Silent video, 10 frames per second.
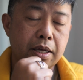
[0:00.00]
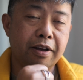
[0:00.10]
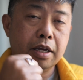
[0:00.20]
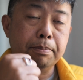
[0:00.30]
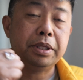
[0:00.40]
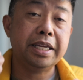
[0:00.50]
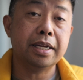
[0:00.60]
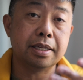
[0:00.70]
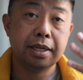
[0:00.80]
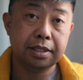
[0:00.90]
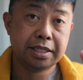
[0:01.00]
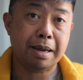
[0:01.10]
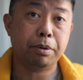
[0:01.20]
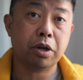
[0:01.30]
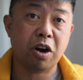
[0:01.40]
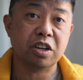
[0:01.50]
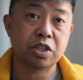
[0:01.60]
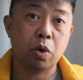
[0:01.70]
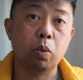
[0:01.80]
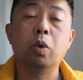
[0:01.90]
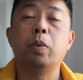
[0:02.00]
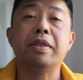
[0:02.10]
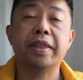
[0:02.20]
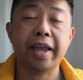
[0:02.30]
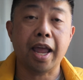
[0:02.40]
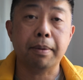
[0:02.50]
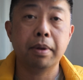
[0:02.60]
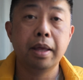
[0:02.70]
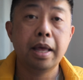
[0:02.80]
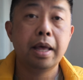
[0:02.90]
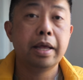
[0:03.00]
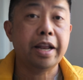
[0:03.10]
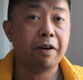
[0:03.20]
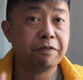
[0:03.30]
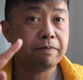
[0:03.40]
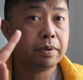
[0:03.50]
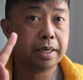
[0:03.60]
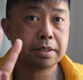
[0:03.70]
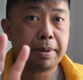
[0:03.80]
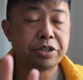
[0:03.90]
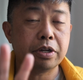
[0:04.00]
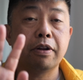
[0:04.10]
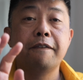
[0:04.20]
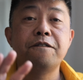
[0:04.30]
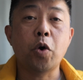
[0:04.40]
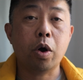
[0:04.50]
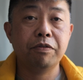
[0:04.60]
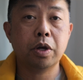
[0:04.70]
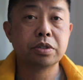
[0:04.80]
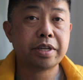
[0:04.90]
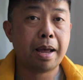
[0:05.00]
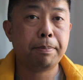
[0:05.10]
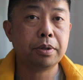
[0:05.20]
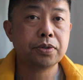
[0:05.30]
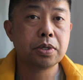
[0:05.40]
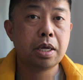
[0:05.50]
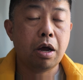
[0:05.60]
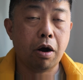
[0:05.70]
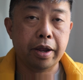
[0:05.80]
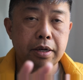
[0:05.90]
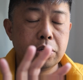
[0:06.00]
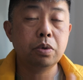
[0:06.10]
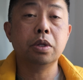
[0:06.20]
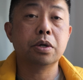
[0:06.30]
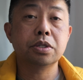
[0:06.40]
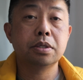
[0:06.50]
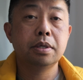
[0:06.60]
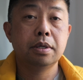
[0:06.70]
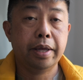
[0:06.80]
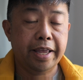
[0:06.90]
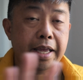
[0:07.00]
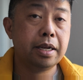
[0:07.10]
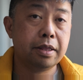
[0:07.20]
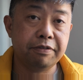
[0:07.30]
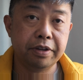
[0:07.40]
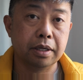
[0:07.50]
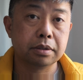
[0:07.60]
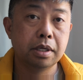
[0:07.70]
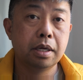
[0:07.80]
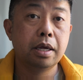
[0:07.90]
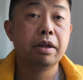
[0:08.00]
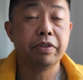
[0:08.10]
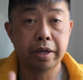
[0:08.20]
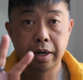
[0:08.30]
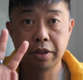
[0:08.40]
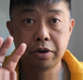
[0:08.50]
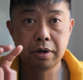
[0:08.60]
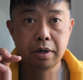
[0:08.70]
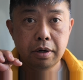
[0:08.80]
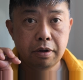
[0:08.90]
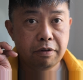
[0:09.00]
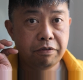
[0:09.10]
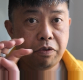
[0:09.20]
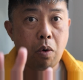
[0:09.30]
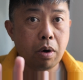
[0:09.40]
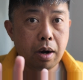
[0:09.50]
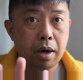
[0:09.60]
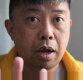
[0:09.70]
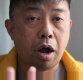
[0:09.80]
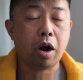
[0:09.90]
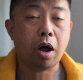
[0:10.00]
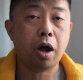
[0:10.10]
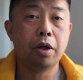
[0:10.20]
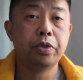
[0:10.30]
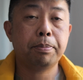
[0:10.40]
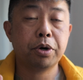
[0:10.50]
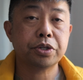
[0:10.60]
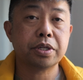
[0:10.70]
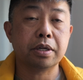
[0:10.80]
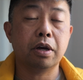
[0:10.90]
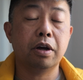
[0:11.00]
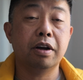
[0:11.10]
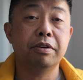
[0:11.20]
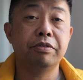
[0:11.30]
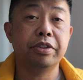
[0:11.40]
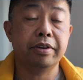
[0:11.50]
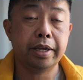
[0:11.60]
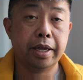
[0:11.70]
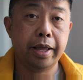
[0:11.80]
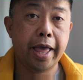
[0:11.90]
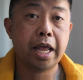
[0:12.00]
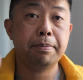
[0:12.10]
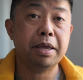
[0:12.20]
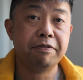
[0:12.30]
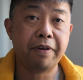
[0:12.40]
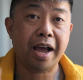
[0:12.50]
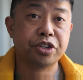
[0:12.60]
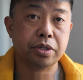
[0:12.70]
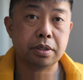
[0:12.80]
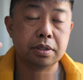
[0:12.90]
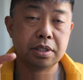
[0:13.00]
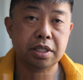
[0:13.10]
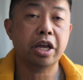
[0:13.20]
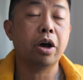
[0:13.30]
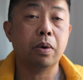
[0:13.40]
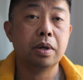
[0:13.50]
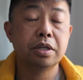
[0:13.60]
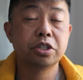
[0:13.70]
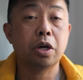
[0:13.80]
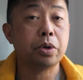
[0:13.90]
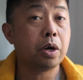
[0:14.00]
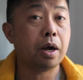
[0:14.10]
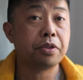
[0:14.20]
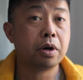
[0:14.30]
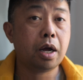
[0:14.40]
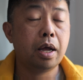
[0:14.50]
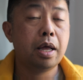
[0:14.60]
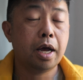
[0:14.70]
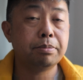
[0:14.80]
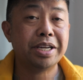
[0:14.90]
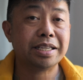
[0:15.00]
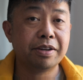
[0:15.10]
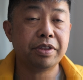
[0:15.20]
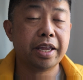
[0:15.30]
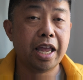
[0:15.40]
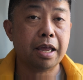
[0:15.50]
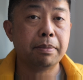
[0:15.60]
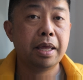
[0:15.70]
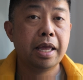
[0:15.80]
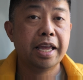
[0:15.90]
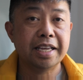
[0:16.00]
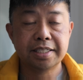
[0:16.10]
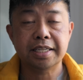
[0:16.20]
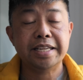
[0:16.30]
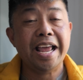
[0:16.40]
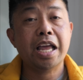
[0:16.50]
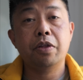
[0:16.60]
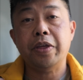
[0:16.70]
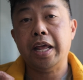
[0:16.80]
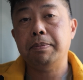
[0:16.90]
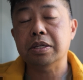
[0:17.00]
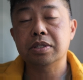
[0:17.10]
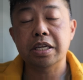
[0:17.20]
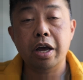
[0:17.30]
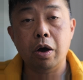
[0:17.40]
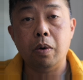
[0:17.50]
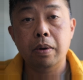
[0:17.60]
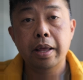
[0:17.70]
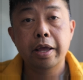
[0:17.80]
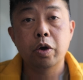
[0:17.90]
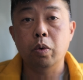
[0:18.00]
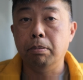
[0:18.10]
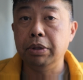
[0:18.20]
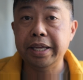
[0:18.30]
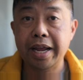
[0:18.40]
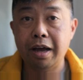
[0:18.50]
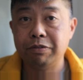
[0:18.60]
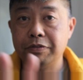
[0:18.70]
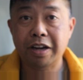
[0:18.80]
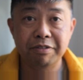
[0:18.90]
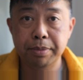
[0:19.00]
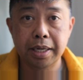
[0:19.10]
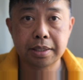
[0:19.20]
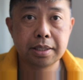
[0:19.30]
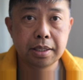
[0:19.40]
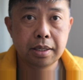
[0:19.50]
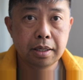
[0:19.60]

completed sample cards will win the game. Now, as I mentioned, 4 of those samples are in coolers hidden in the field. The other 4 are on the person of the enemy faction CO. So your other objective in the game is to take out the enemy CO, who will bleed out for 5 minutes.